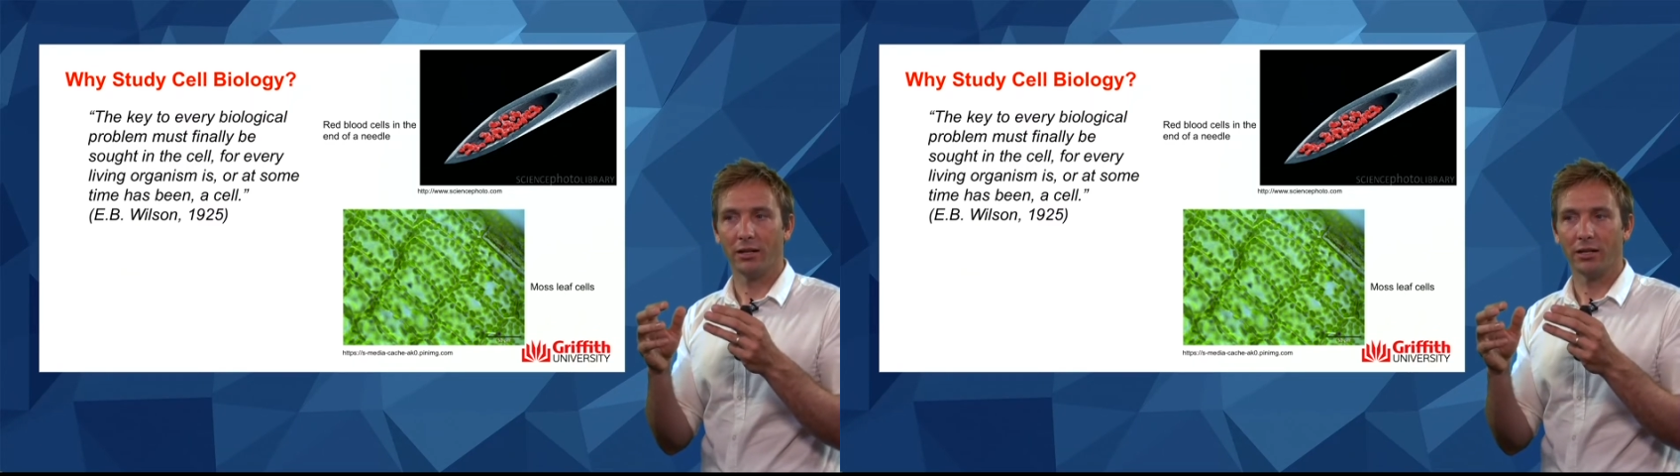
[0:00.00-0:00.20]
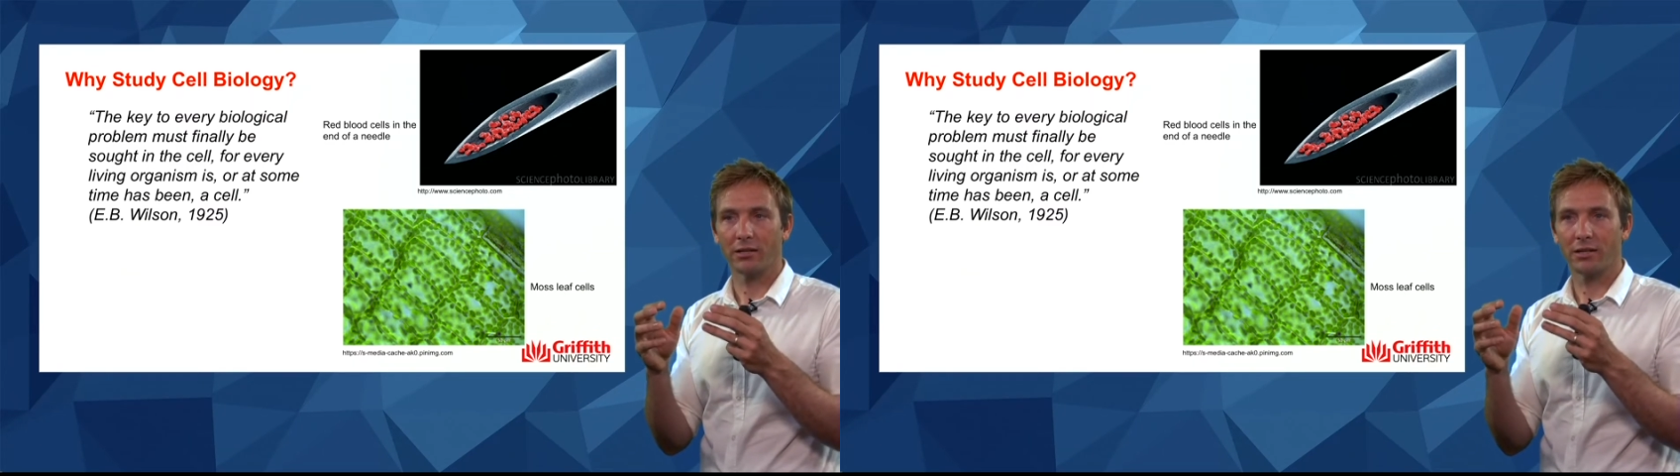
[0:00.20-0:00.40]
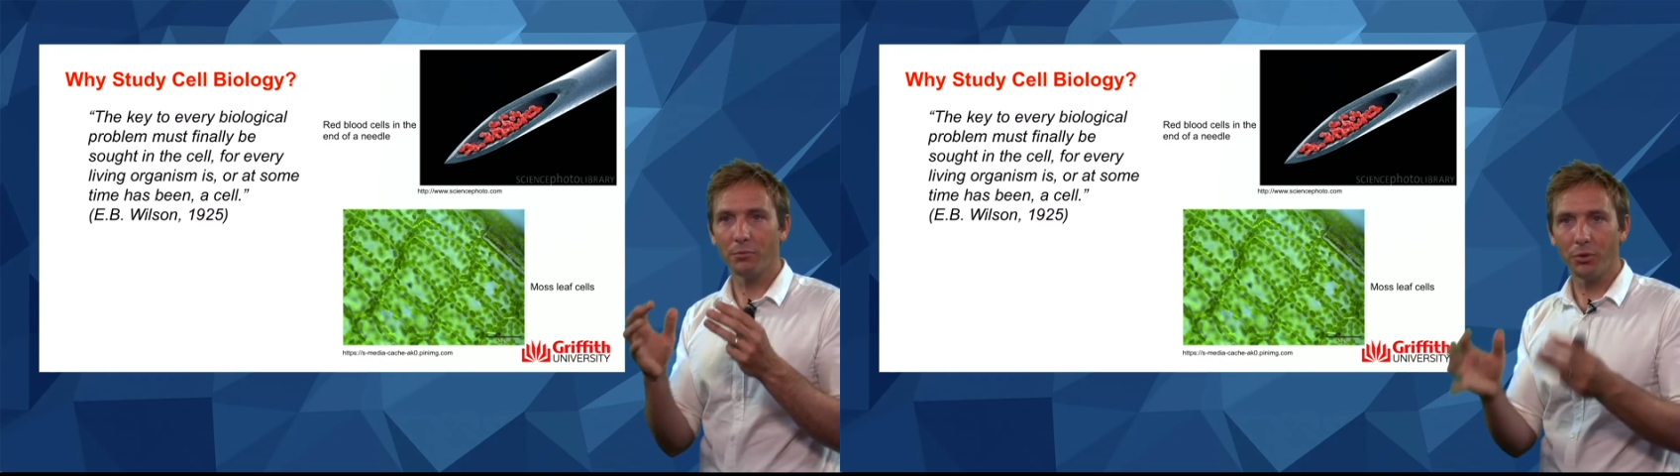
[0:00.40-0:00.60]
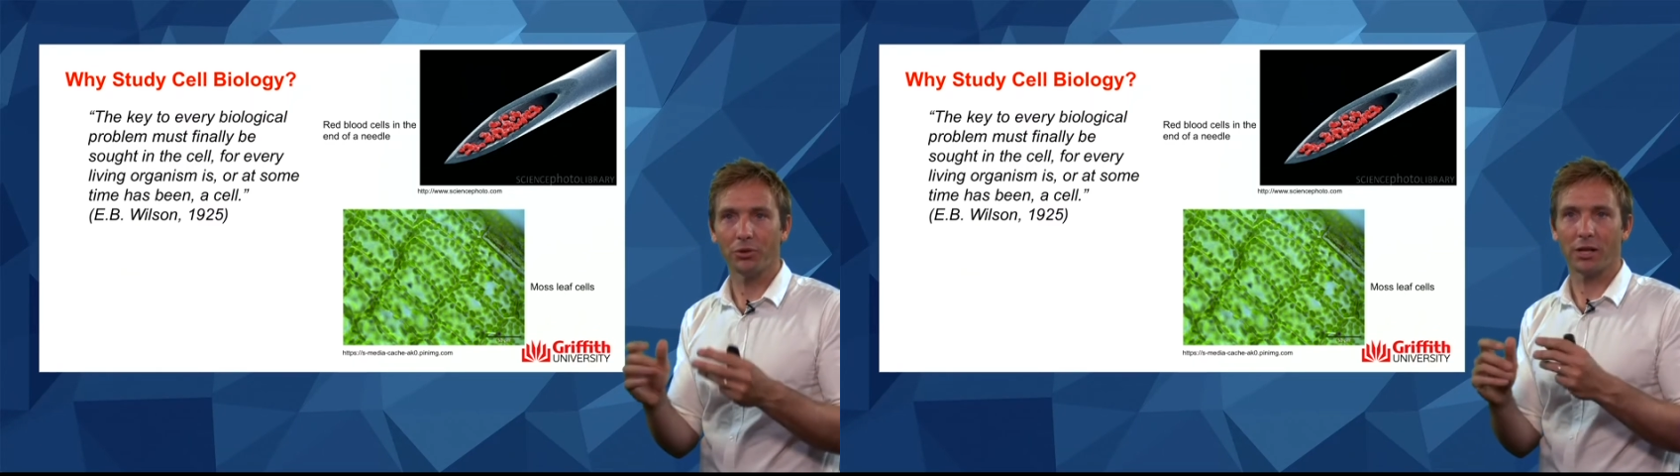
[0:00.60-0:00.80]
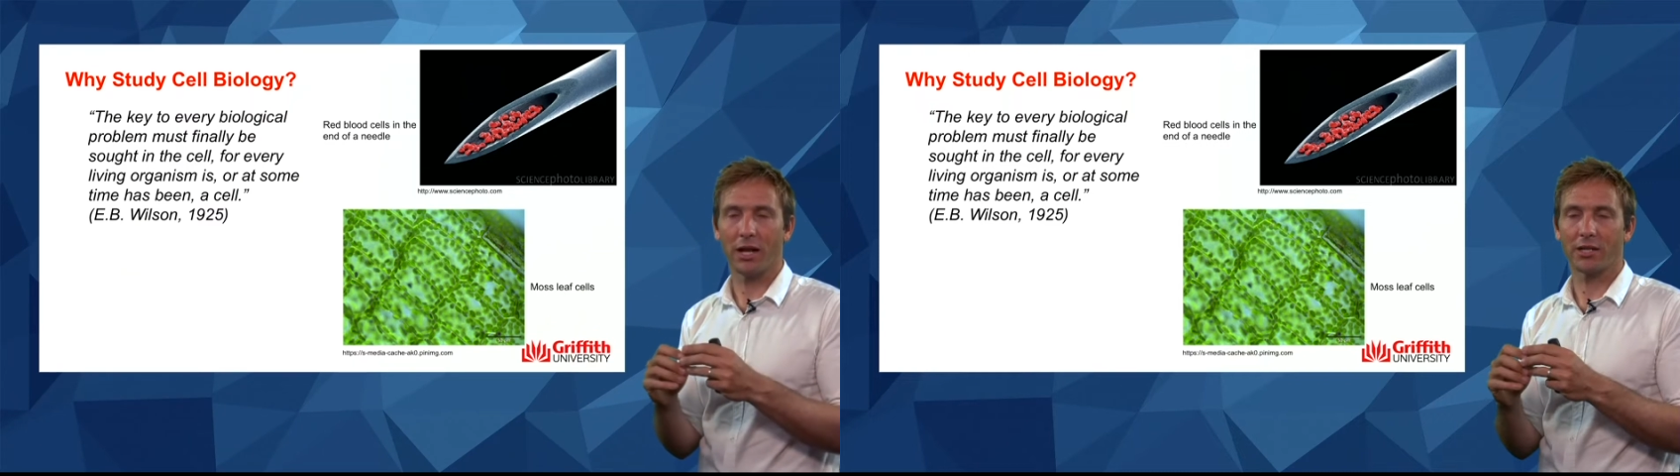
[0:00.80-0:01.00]
simple
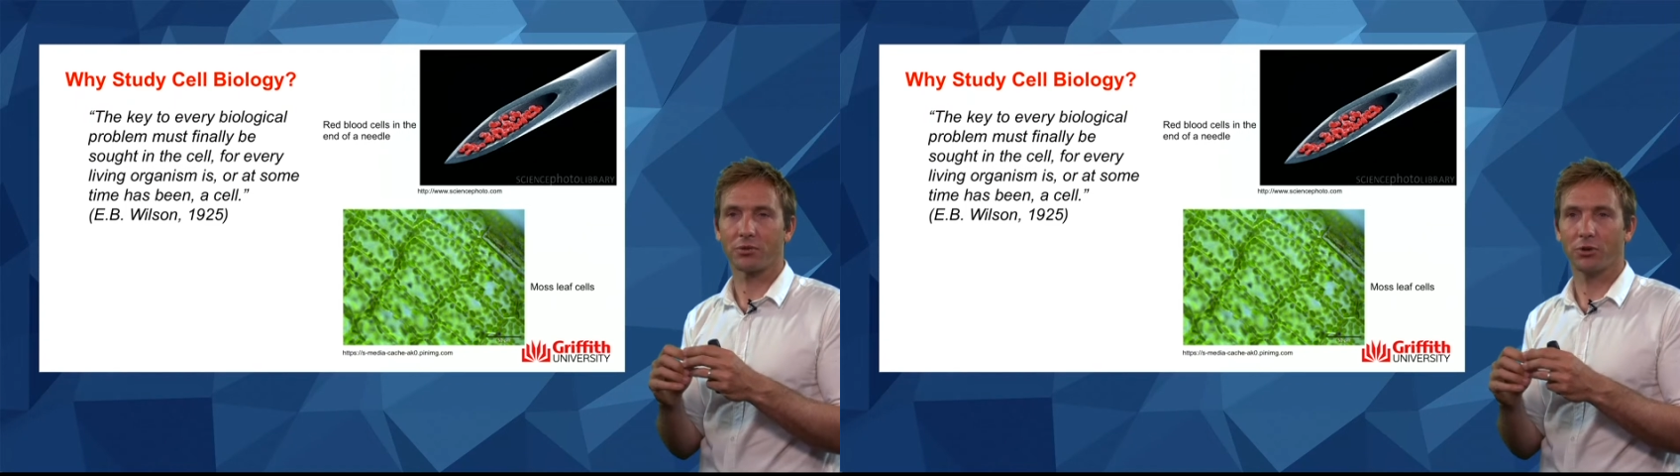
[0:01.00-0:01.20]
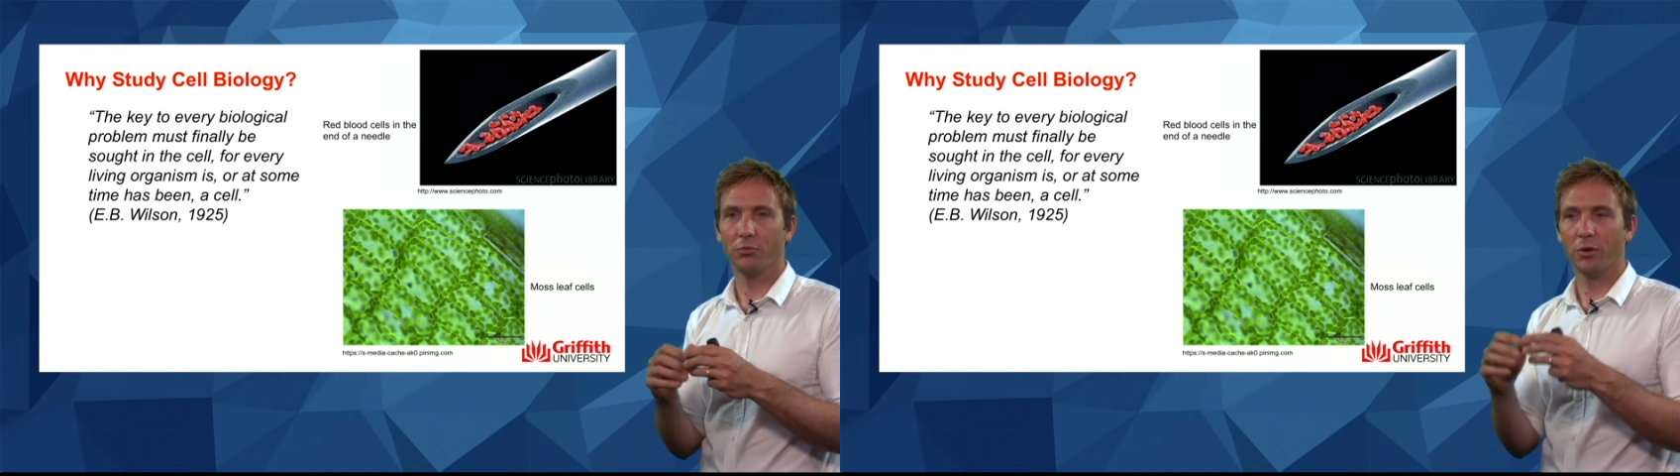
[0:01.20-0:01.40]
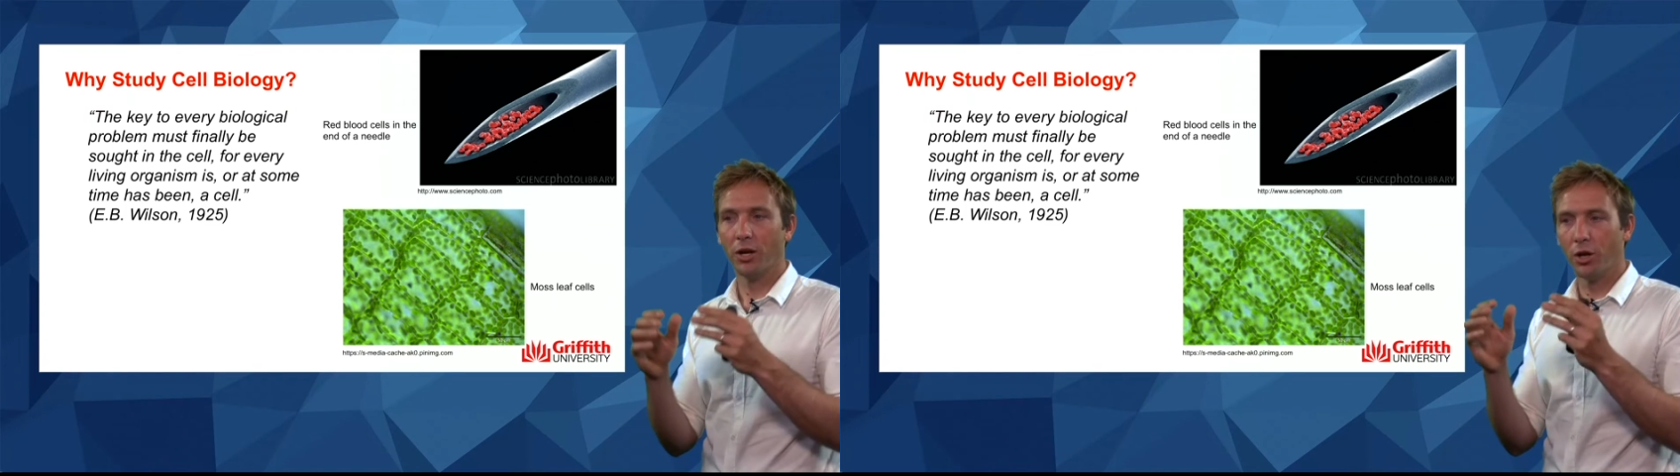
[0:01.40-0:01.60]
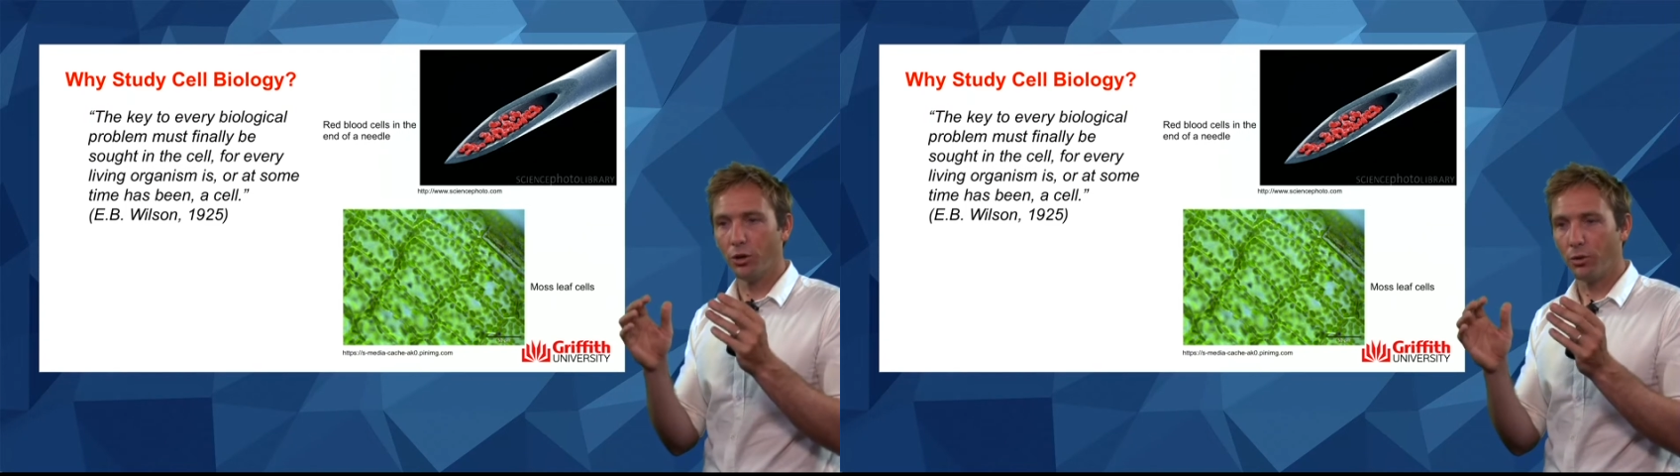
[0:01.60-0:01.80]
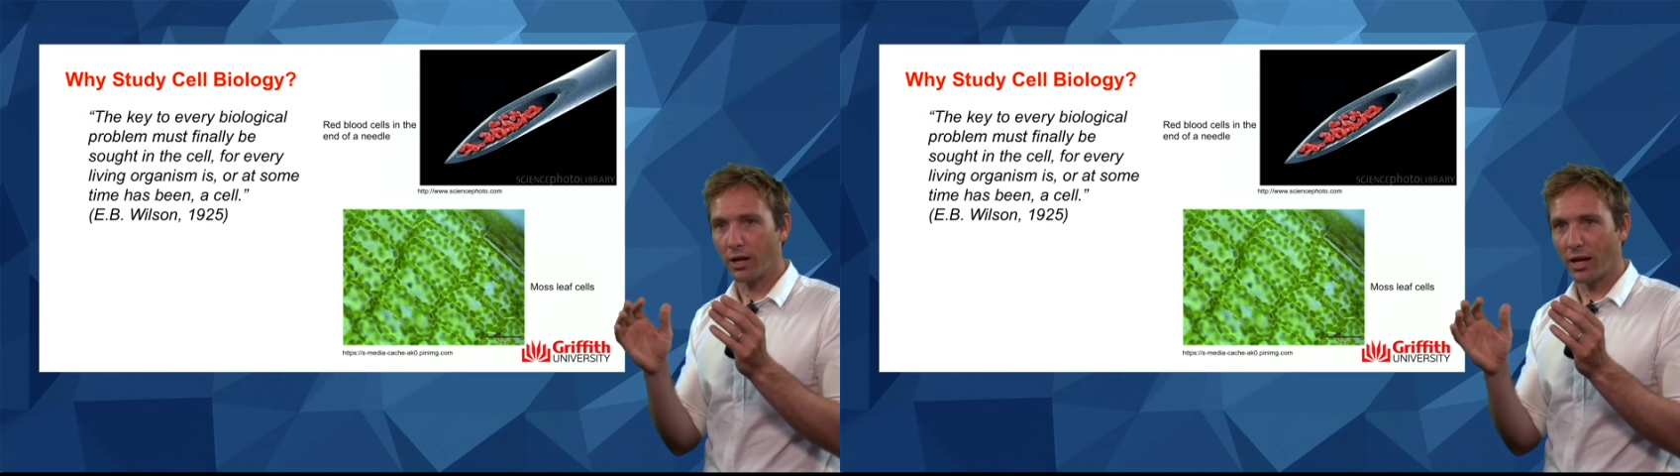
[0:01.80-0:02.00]
classroom
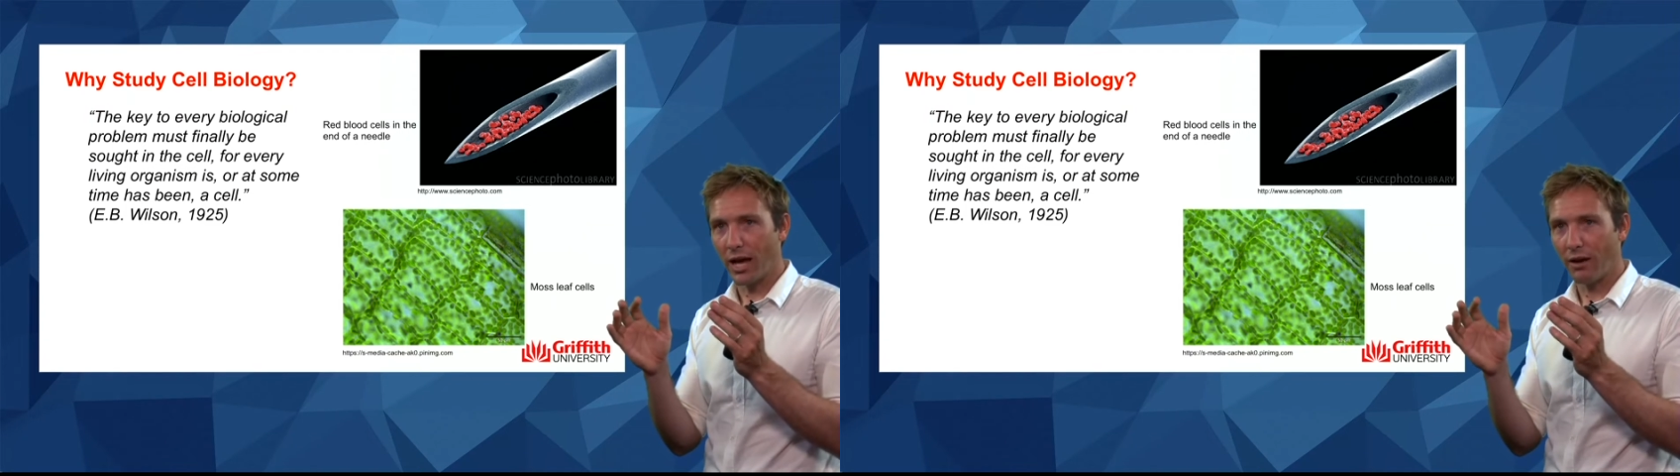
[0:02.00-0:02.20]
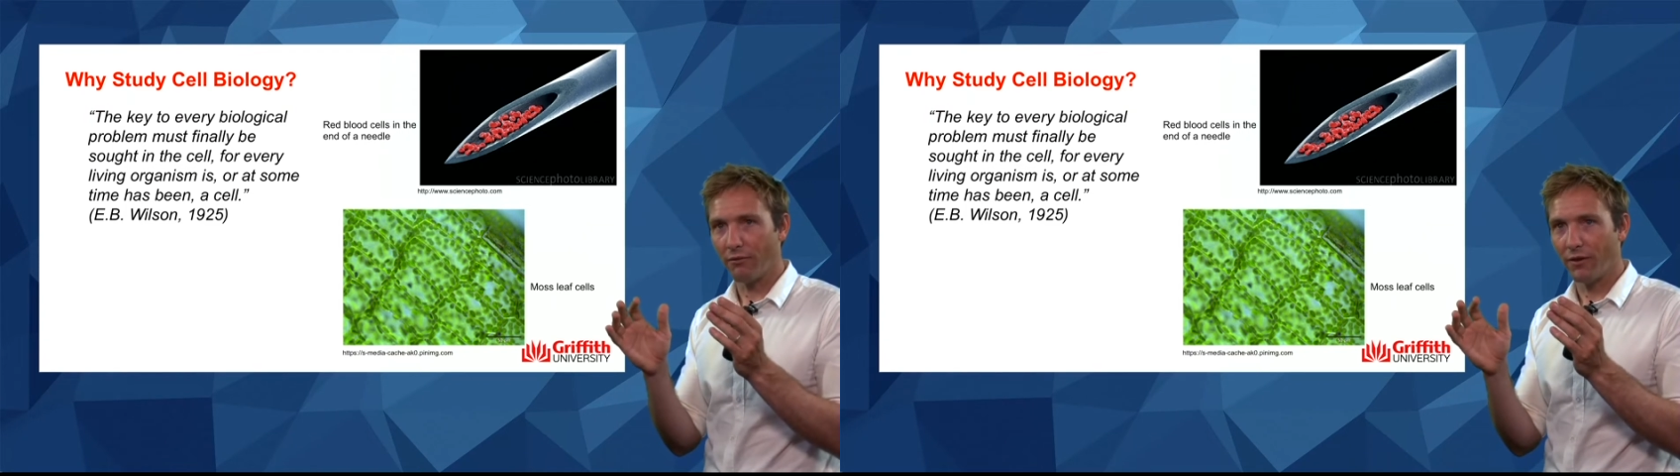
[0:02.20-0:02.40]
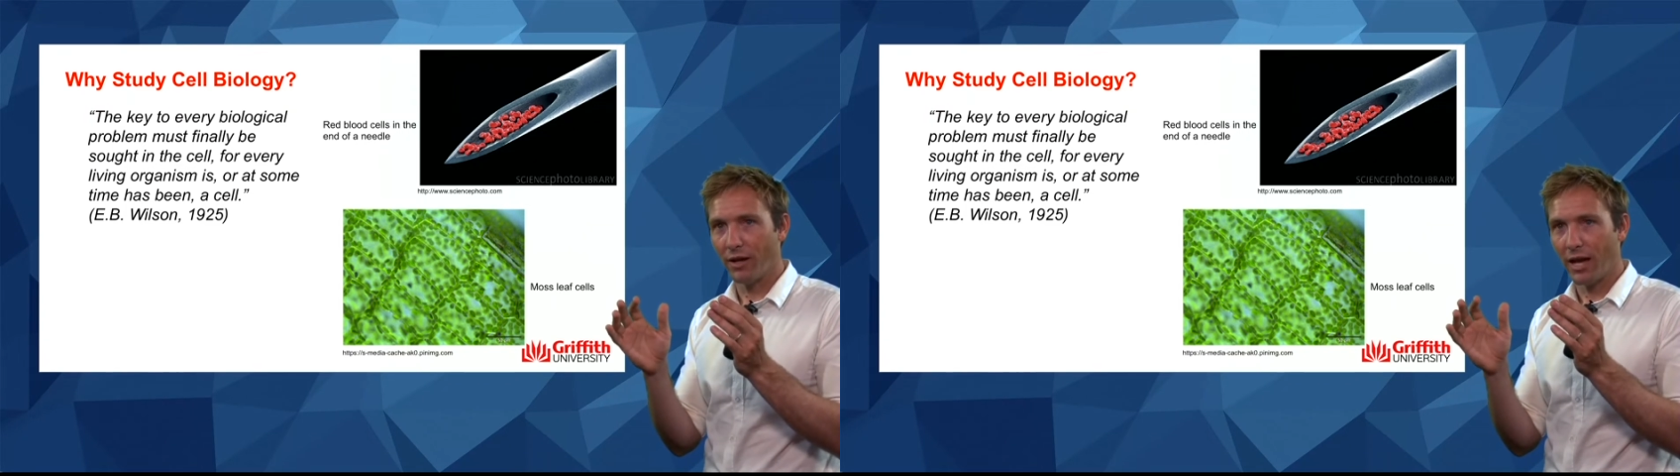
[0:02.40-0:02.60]
who can have